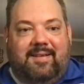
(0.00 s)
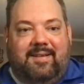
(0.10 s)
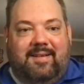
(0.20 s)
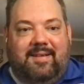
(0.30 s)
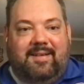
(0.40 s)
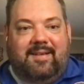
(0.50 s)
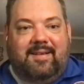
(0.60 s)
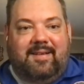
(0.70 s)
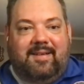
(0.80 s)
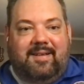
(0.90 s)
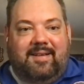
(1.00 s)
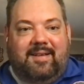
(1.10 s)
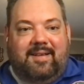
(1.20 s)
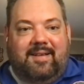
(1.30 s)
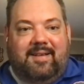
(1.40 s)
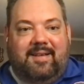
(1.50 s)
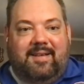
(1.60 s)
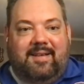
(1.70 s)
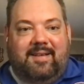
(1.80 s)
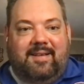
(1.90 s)

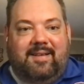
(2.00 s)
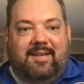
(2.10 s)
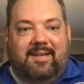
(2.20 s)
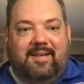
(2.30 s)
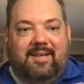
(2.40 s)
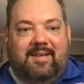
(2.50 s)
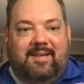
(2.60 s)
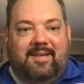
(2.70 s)
[no speech]